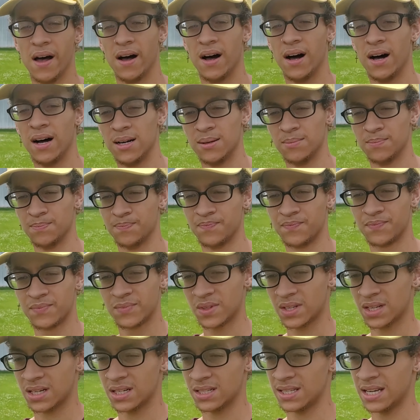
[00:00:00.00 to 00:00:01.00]
Um,
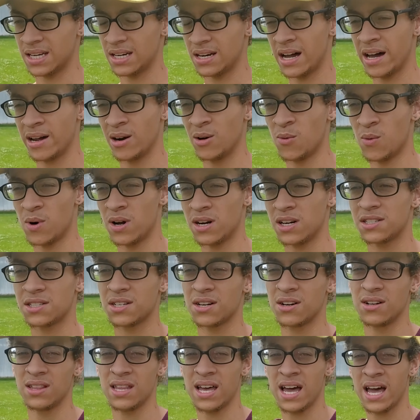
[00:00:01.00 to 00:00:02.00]
because I, I, don't want to
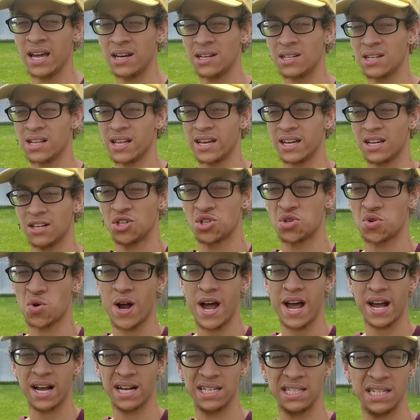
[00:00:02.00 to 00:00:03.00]
turn that into like a
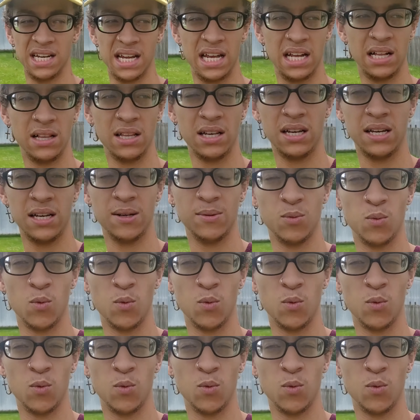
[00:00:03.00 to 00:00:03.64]
track daily,